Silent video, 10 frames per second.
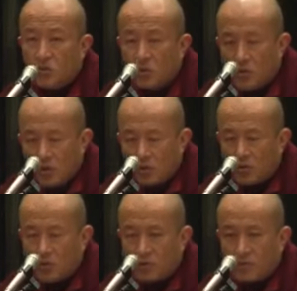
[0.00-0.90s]
do
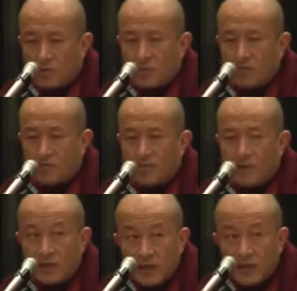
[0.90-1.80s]
not,
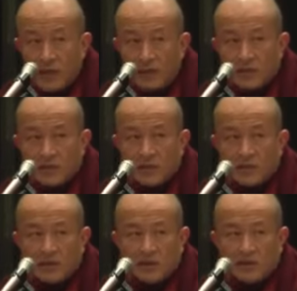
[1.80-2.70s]

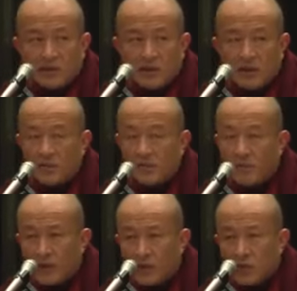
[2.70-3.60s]
please, I
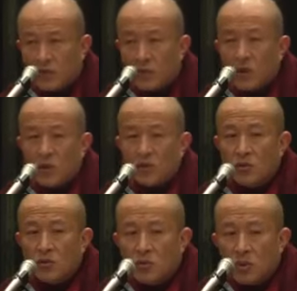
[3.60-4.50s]
beg you,
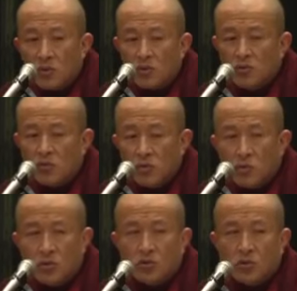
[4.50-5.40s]
do
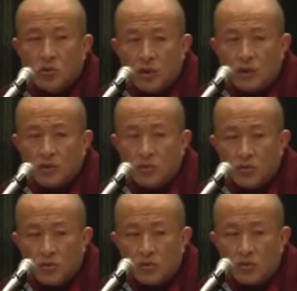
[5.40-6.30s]
not collect
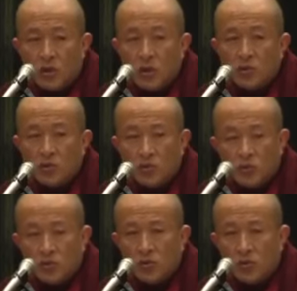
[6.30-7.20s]
gurus to
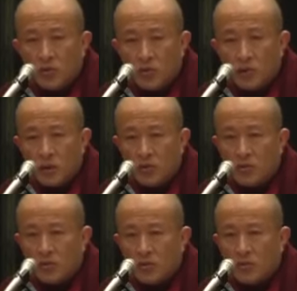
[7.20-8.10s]
boost your
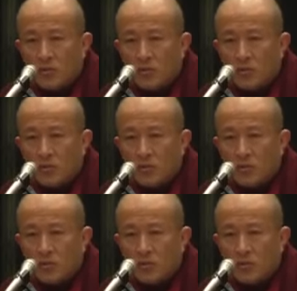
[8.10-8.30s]
ego.